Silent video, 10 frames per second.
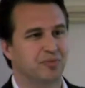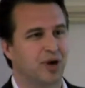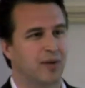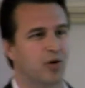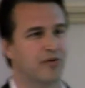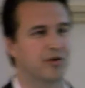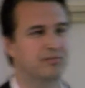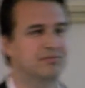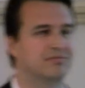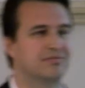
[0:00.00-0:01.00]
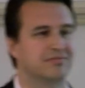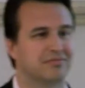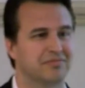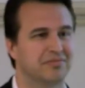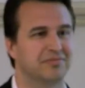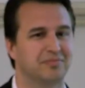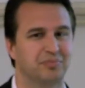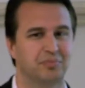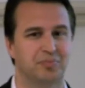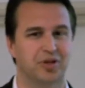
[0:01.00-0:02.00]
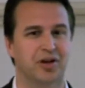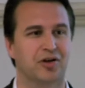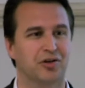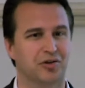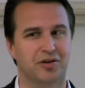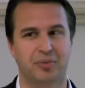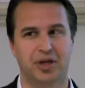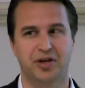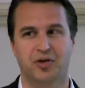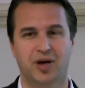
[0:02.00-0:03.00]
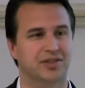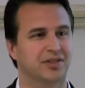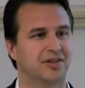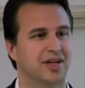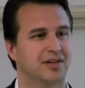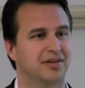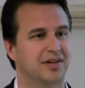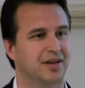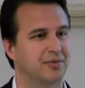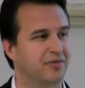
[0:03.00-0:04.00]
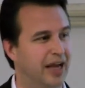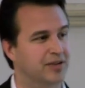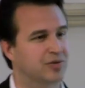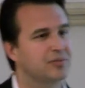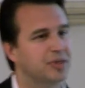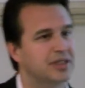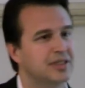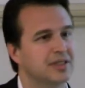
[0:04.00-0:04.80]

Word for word: probably more of a political or opinion question than, than factual. But